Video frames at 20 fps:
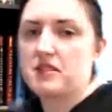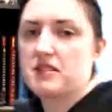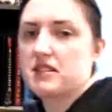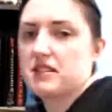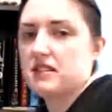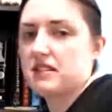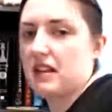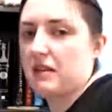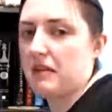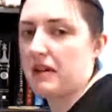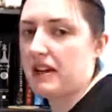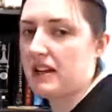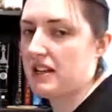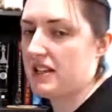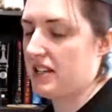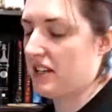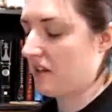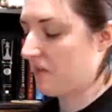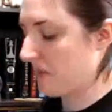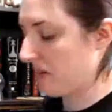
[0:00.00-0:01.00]
this time. I gotta
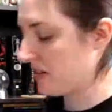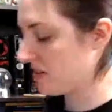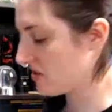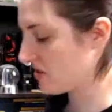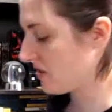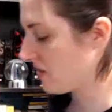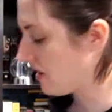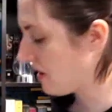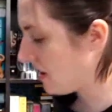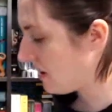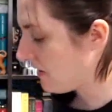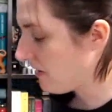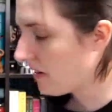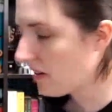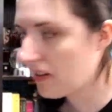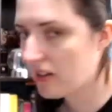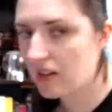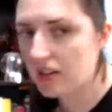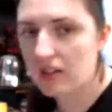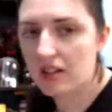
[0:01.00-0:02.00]
take my shirt off.
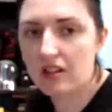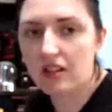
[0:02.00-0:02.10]
Oh,